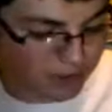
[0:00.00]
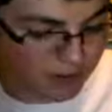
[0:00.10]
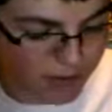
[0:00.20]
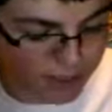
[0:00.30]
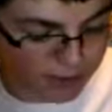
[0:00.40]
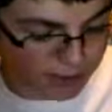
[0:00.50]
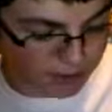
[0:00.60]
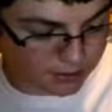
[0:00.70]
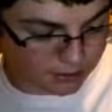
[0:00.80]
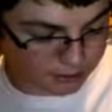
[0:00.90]
you know what?
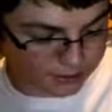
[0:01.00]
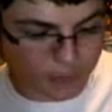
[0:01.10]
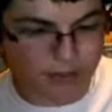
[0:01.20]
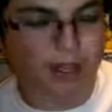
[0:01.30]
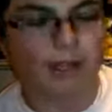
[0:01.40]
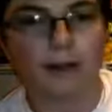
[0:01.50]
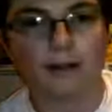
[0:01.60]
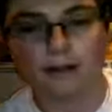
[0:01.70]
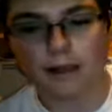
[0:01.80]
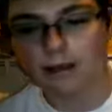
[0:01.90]
ninety-nine